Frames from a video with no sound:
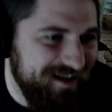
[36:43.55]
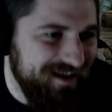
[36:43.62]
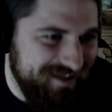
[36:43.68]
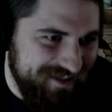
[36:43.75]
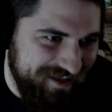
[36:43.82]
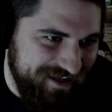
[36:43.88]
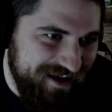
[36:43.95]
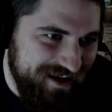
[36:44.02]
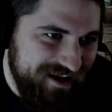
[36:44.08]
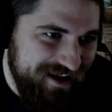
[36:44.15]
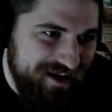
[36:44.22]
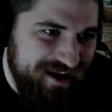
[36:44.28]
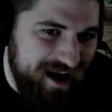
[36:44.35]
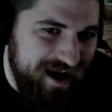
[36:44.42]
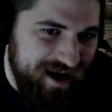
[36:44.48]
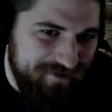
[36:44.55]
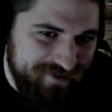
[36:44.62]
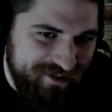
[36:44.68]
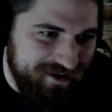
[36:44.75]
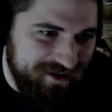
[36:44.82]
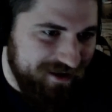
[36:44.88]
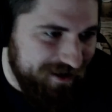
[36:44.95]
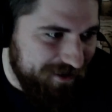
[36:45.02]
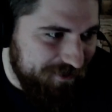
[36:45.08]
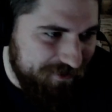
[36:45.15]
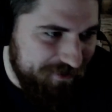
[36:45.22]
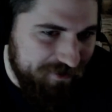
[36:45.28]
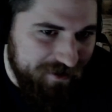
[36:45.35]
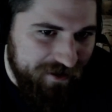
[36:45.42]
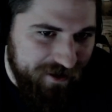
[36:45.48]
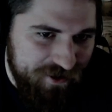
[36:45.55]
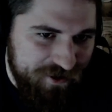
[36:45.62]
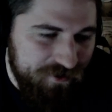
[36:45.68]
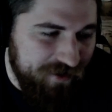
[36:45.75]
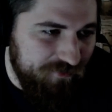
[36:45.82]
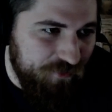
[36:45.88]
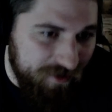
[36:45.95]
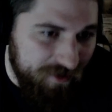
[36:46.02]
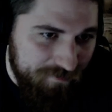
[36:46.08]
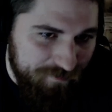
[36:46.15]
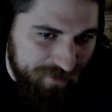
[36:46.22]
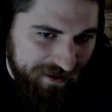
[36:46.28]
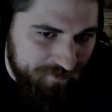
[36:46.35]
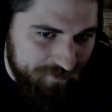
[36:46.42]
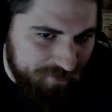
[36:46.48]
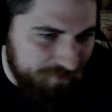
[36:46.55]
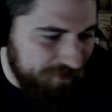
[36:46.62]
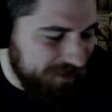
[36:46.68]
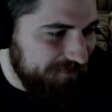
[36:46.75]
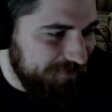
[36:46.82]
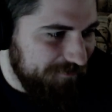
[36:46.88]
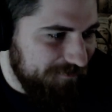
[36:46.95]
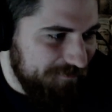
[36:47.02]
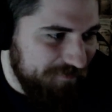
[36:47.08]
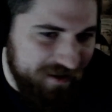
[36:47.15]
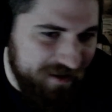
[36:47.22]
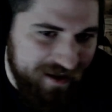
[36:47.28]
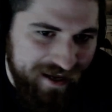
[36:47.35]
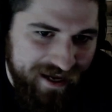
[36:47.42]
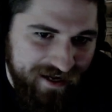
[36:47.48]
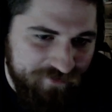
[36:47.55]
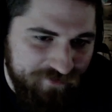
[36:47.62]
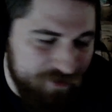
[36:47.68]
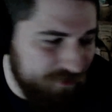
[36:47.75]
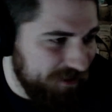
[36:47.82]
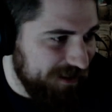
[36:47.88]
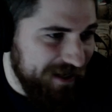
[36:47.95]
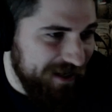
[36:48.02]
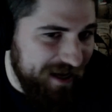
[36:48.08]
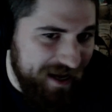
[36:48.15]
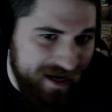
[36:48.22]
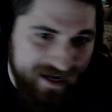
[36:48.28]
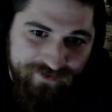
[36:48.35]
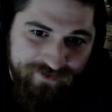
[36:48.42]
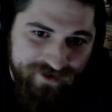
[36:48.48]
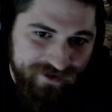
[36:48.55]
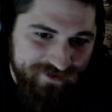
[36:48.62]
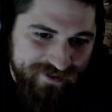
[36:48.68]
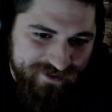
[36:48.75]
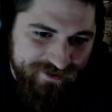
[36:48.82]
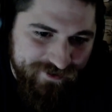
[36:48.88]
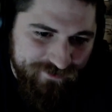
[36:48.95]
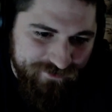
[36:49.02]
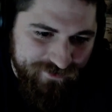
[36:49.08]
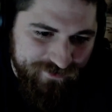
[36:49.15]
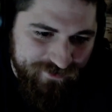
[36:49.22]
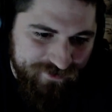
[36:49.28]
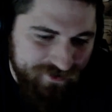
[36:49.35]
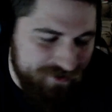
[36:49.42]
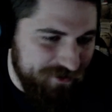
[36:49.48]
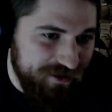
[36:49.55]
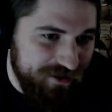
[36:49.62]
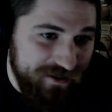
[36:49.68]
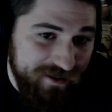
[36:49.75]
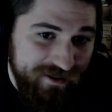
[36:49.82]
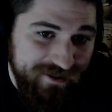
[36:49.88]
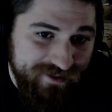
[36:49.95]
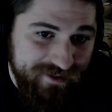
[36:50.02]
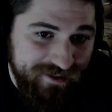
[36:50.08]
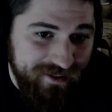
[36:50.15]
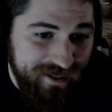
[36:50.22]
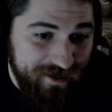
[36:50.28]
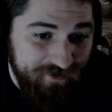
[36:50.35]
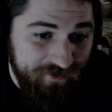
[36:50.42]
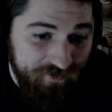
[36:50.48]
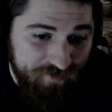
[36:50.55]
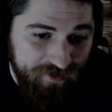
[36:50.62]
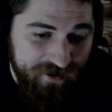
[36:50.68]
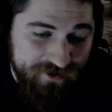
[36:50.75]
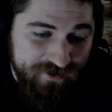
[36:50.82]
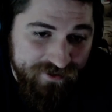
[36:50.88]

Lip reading: It's like, I'm sorry, you have one bind point, and if you want to get anywhere else in this world, you're going to need to seek out other players to